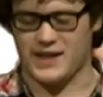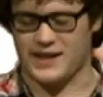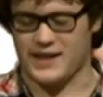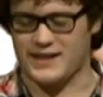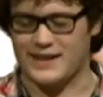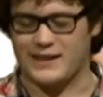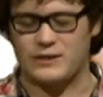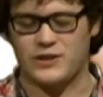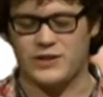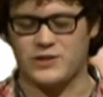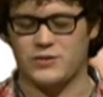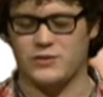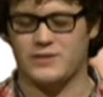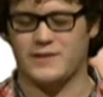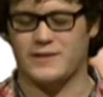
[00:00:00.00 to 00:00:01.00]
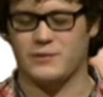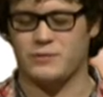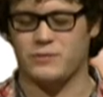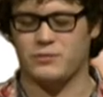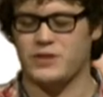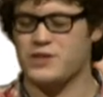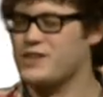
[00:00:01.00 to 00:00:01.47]
and
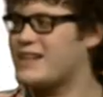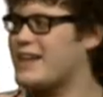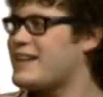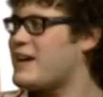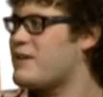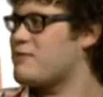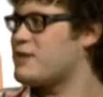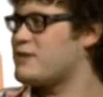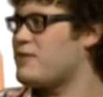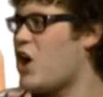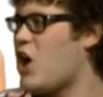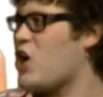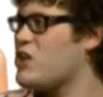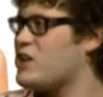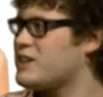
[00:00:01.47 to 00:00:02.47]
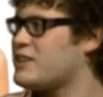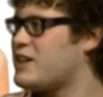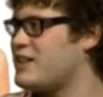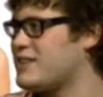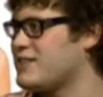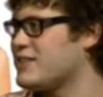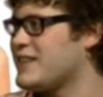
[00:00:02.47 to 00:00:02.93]
we should get rid of all
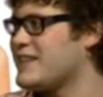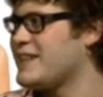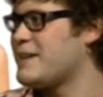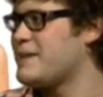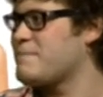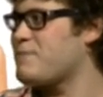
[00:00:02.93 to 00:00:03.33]
cutlery,